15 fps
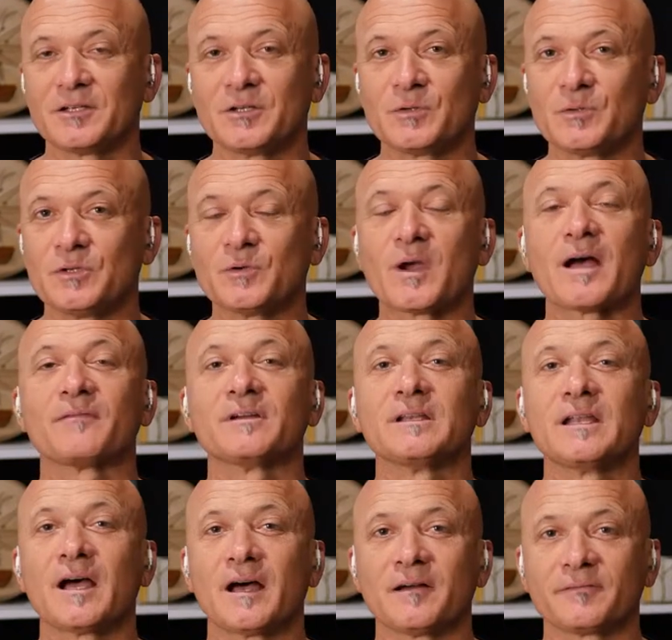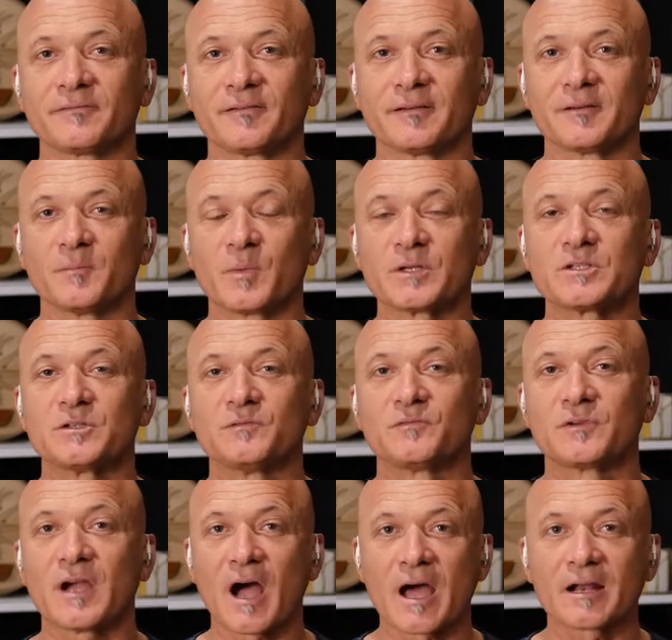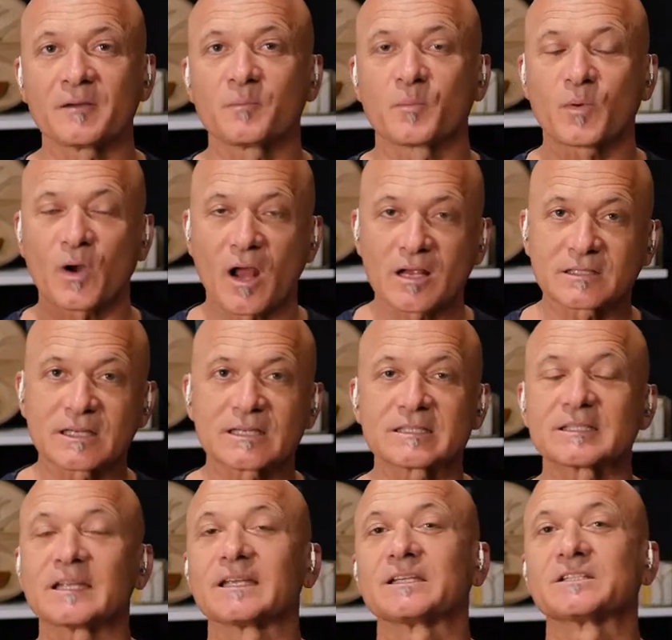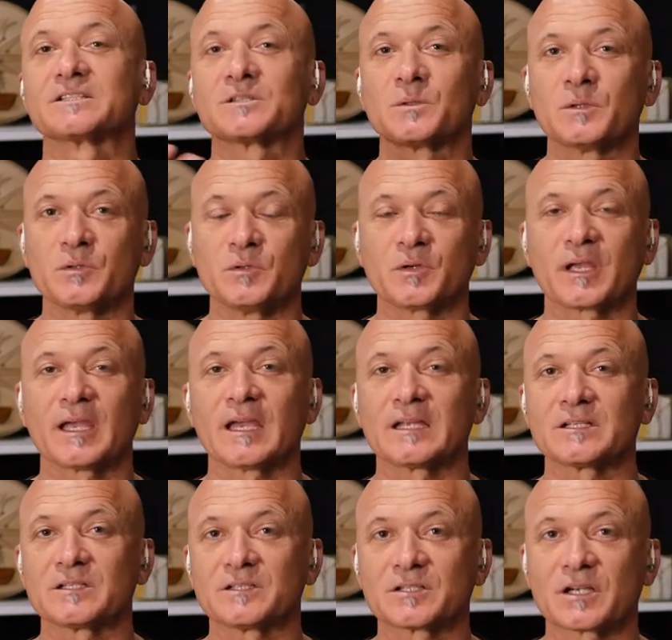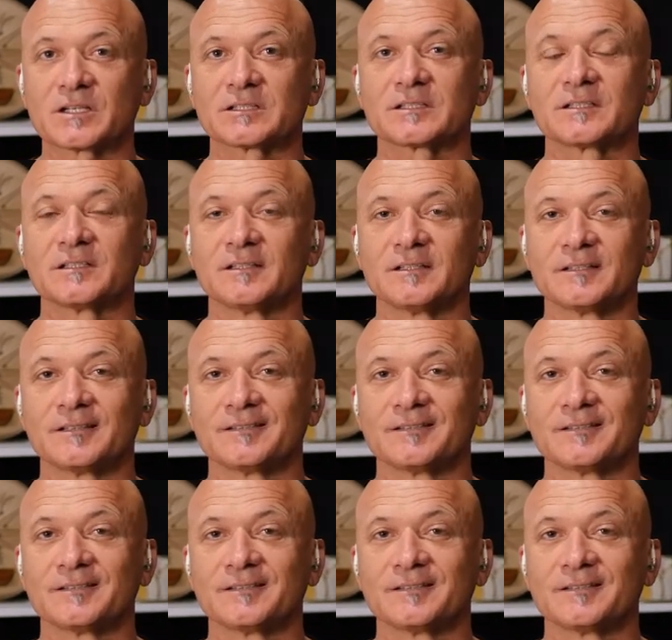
you, you have enough but you've got to process things through. You can't just,